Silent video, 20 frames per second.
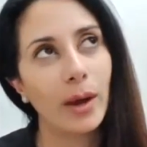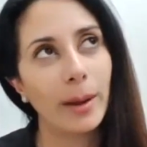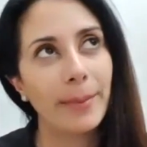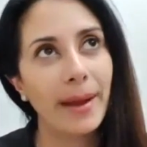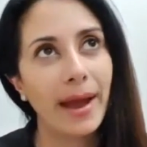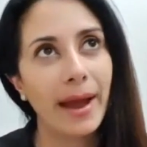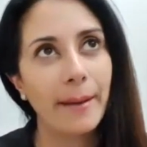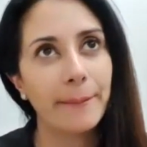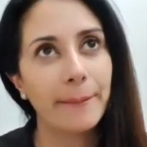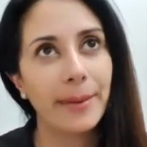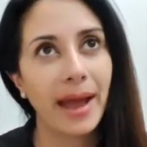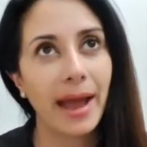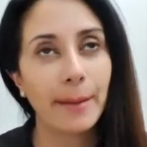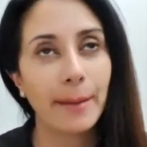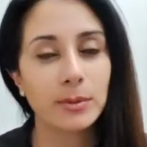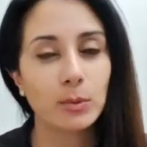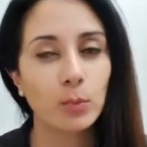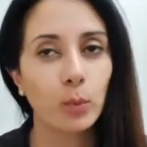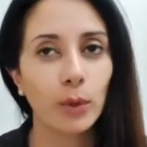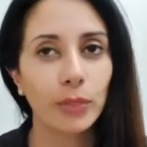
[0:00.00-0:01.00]
about
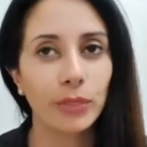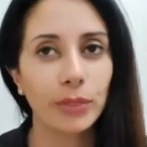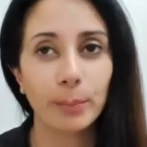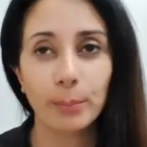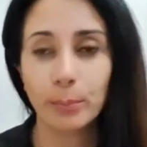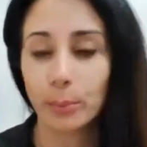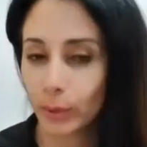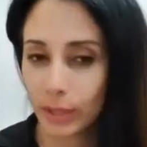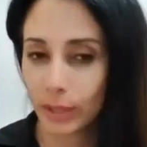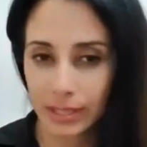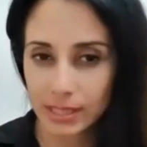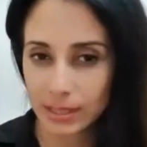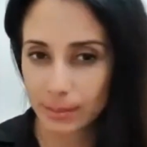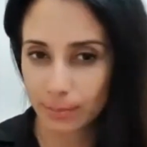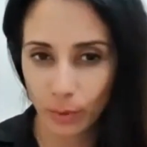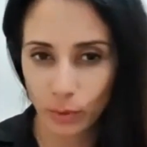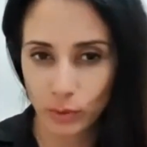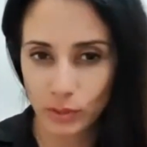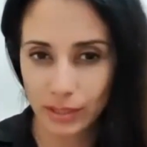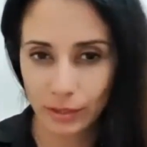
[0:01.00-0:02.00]
perhaps what the
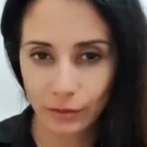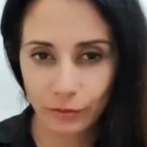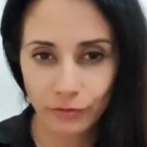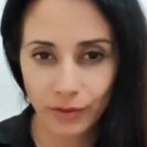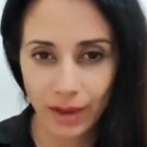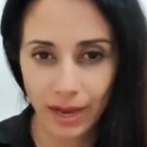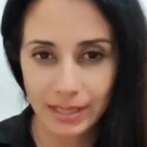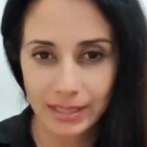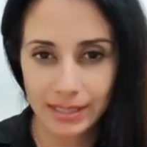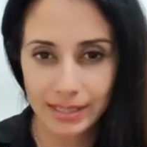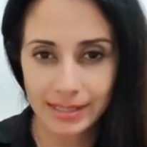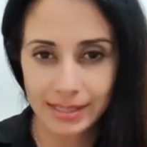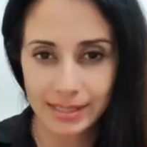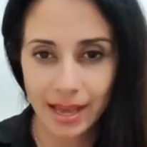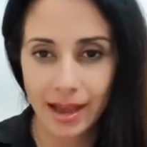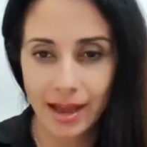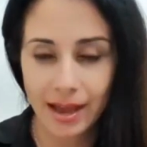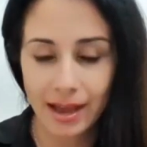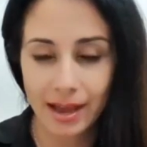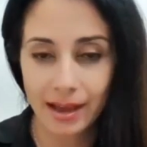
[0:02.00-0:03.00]
predisposing factors
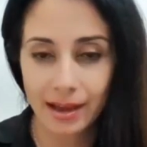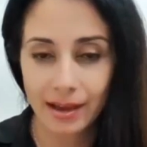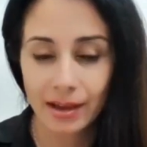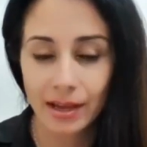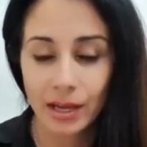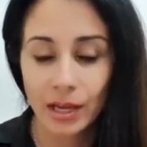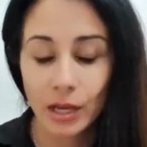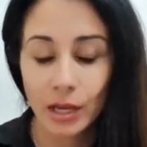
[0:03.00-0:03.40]
are